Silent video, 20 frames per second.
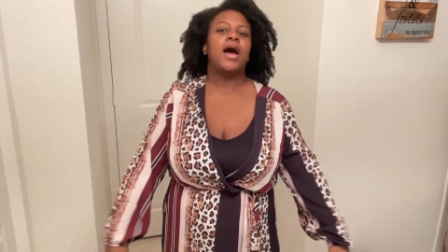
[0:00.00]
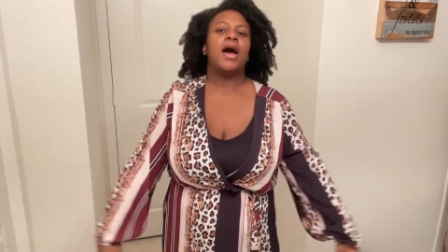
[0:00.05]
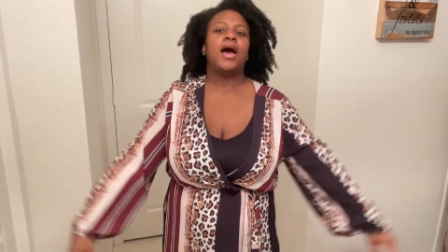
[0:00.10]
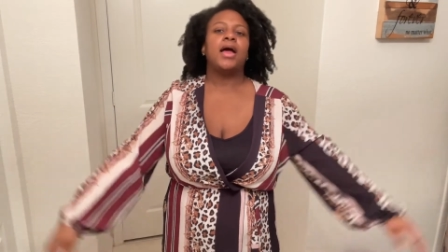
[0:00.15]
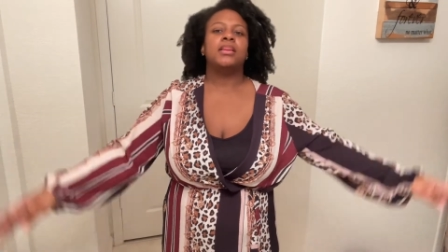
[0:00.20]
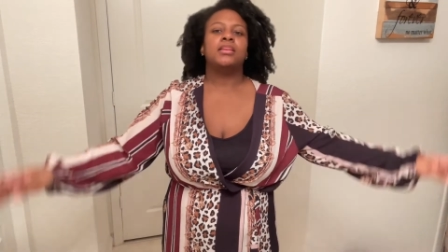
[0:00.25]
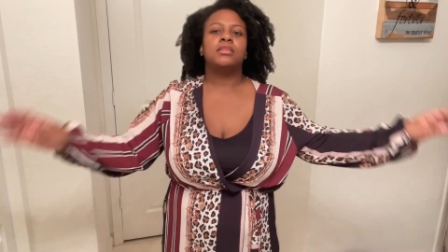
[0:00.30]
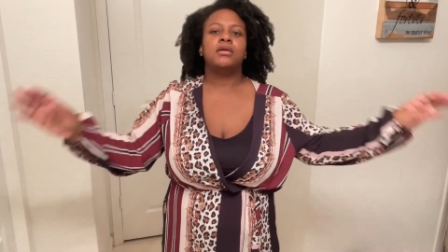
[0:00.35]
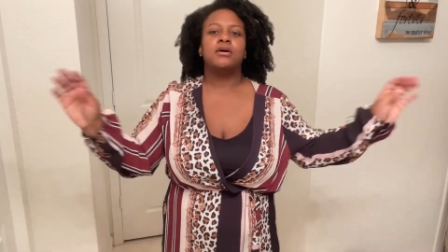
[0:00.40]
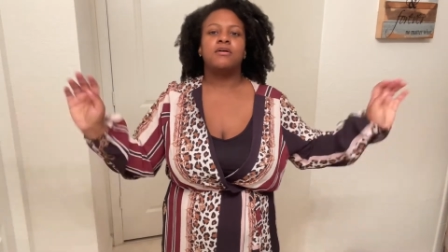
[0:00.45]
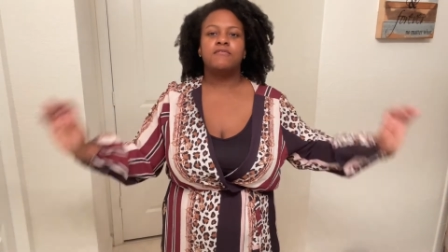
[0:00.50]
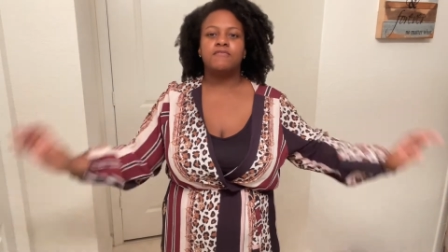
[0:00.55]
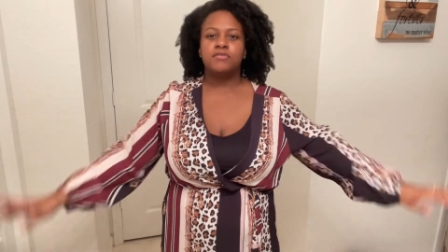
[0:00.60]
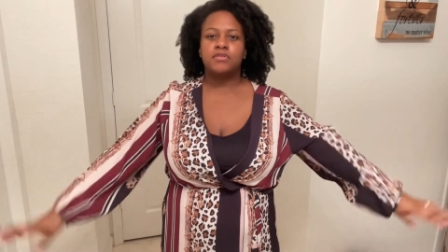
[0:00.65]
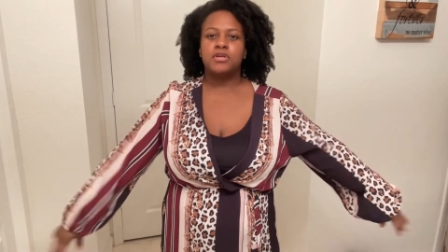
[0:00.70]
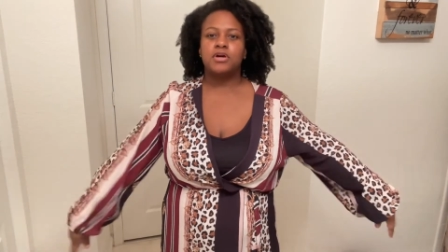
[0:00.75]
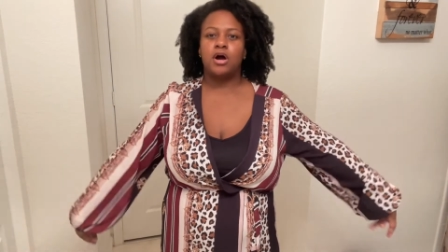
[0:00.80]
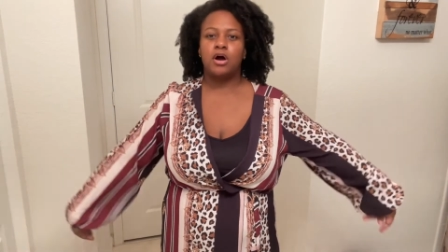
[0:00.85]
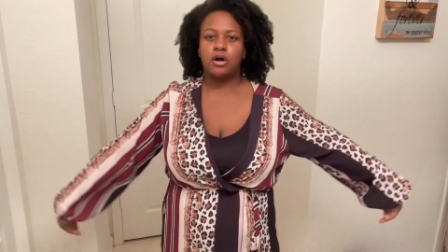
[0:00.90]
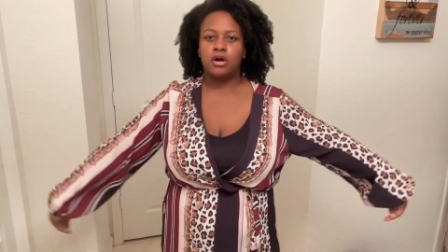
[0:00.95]
I
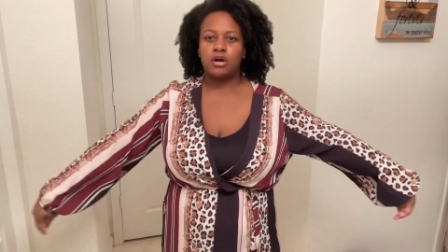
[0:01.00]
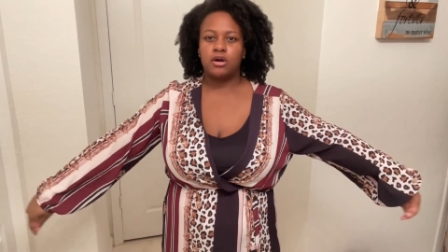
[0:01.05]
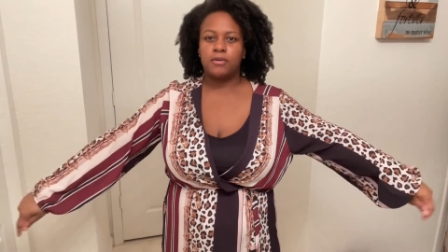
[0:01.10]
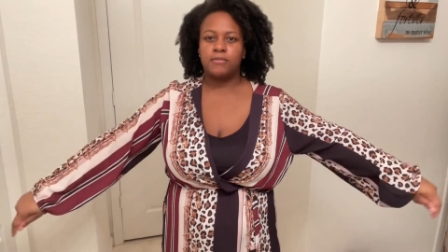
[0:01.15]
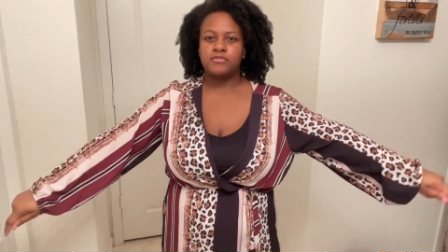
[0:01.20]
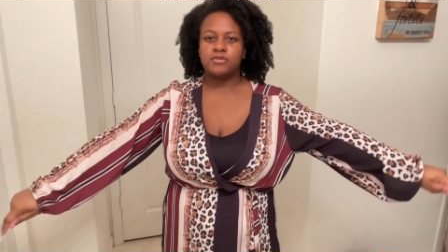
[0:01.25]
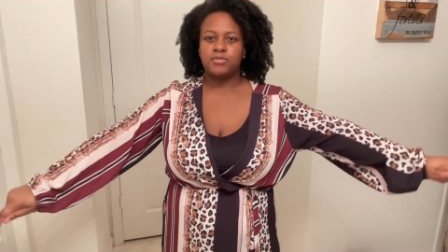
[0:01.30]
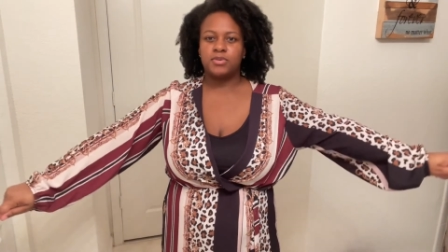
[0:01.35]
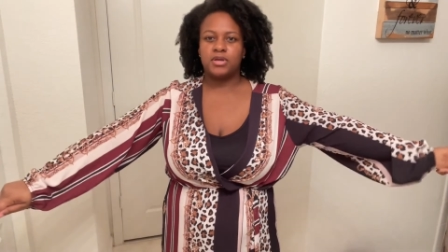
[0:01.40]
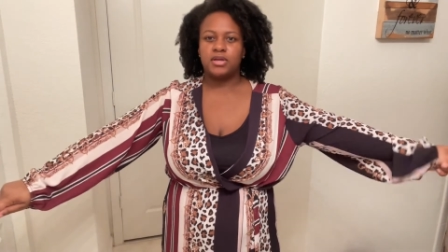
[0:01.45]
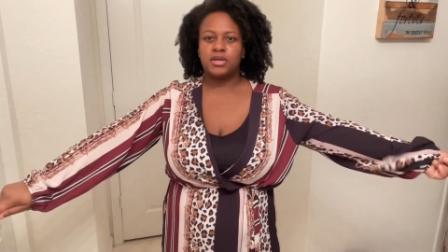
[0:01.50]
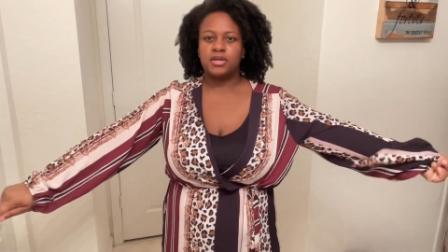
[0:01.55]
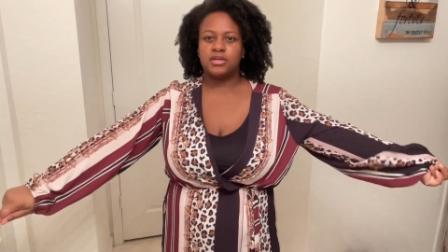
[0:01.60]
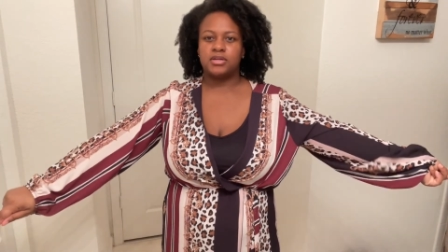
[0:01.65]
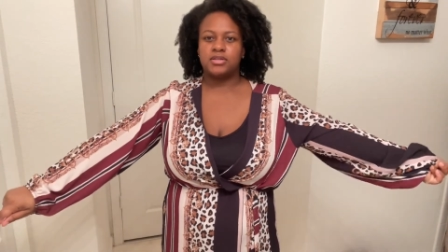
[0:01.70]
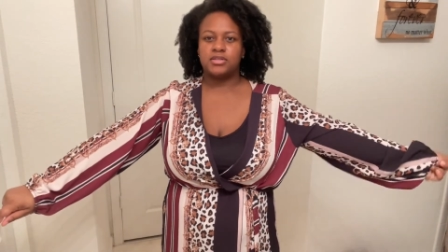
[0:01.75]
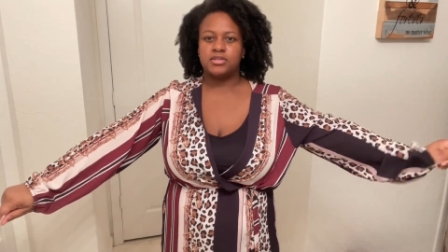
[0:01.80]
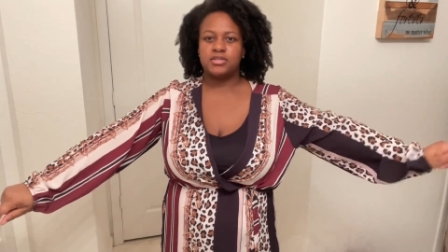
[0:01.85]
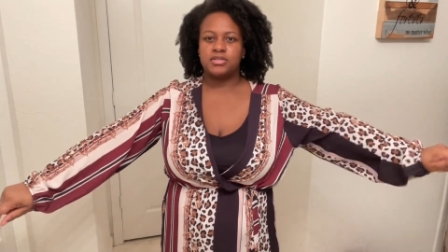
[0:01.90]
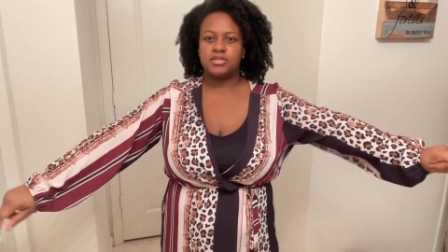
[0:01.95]
love the arms
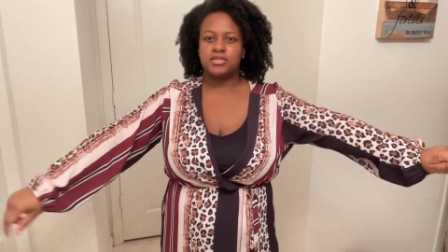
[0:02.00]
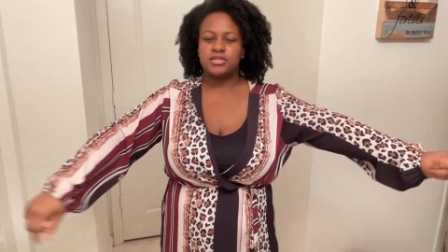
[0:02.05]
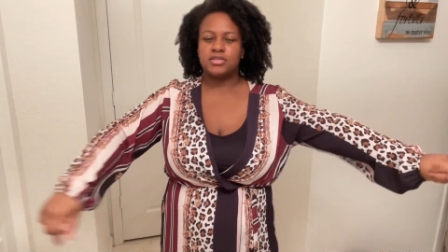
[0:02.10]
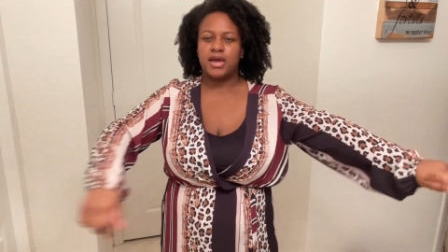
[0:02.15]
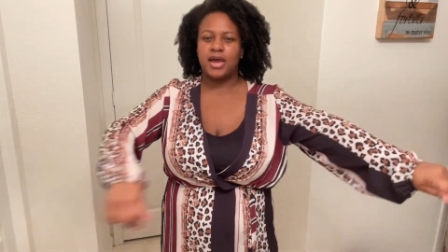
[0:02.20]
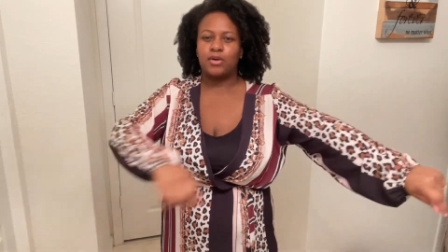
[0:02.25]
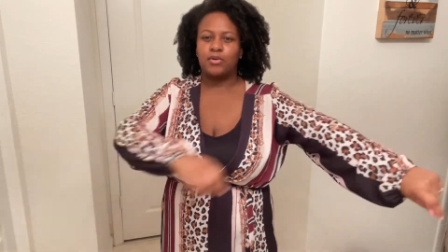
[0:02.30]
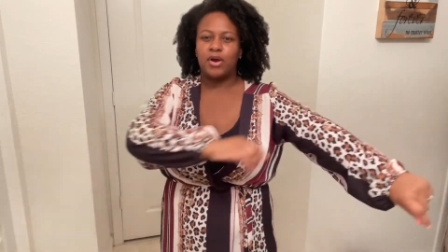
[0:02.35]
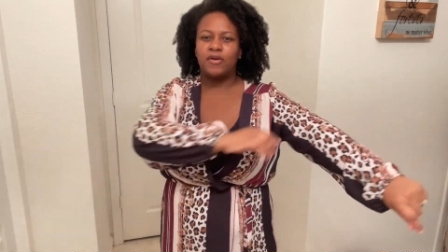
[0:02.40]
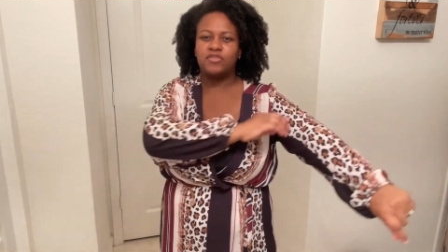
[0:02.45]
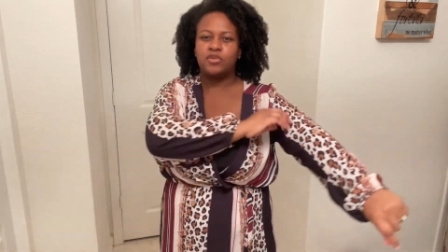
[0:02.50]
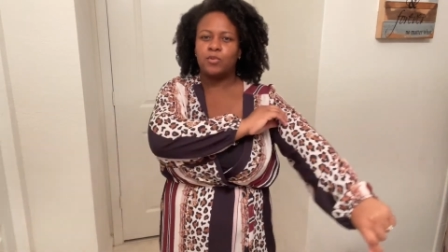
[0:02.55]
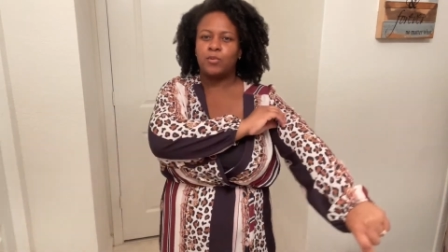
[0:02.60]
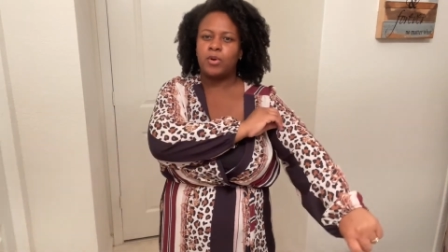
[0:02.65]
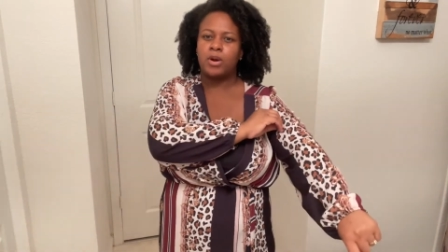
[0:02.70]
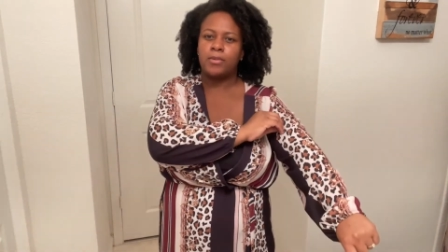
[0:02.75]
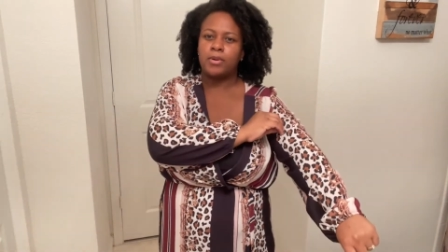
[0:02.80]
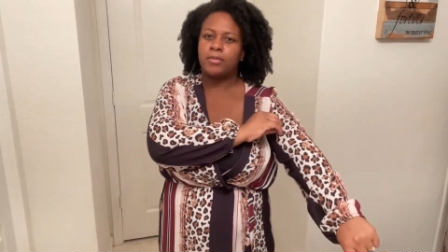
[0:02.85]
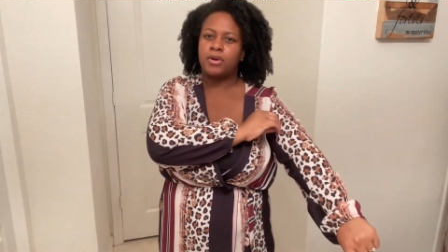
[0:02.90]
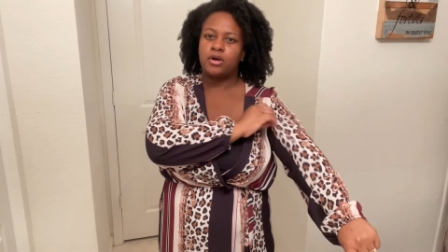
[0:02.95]
because I don't have to
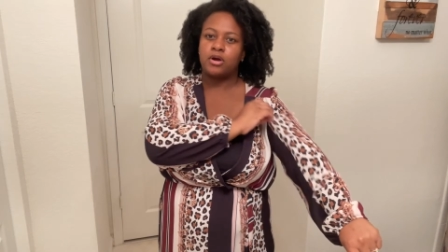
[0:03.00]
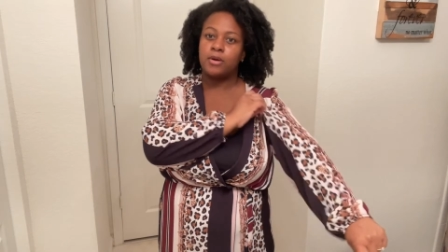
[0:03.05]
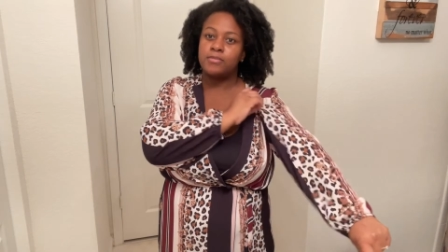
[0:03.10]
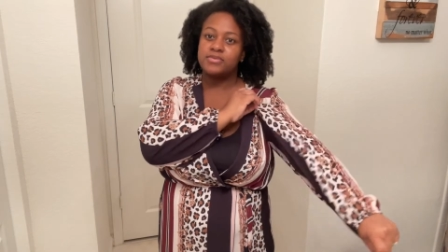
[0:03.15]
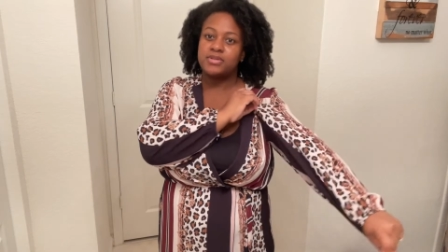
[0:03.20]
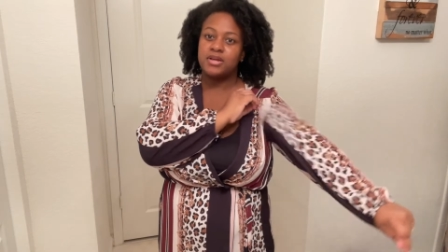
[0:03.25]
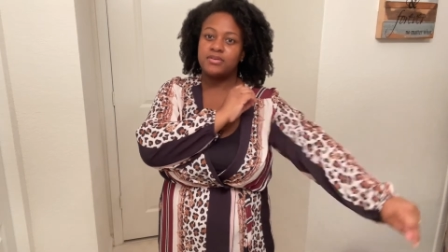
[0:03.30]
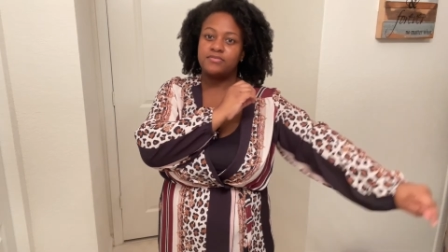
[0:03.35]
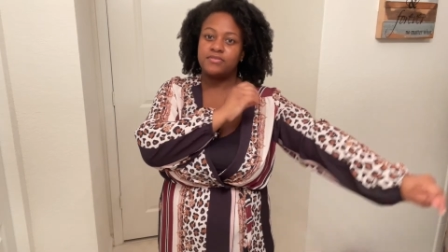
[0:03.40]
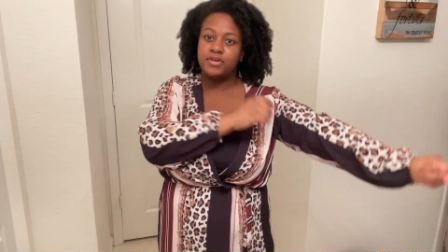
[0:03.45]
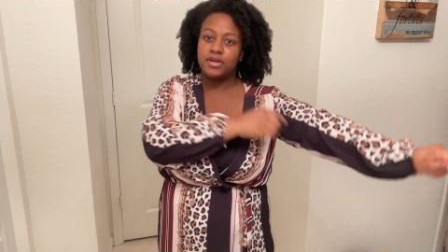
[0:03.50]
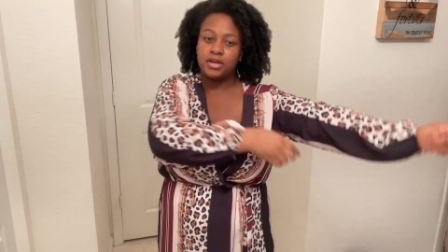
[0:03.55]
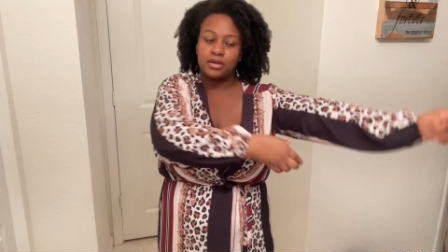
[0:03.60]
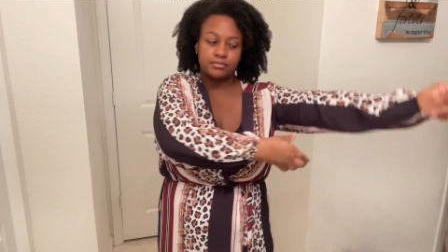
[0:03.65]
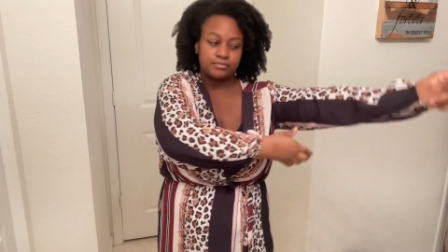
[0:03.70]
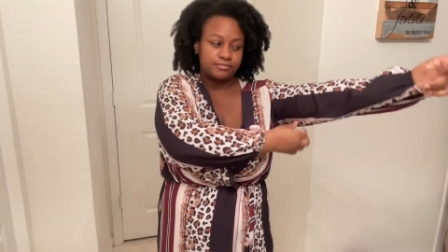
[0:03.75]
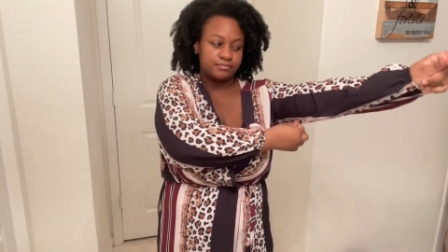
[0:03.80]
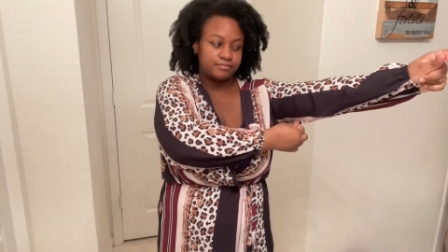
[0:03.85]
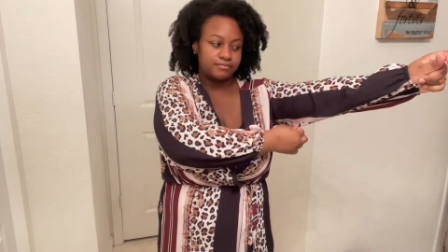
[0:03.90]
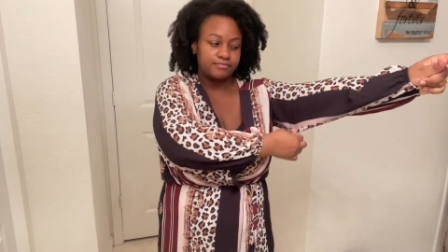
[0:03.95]
worry about my arms not fitting.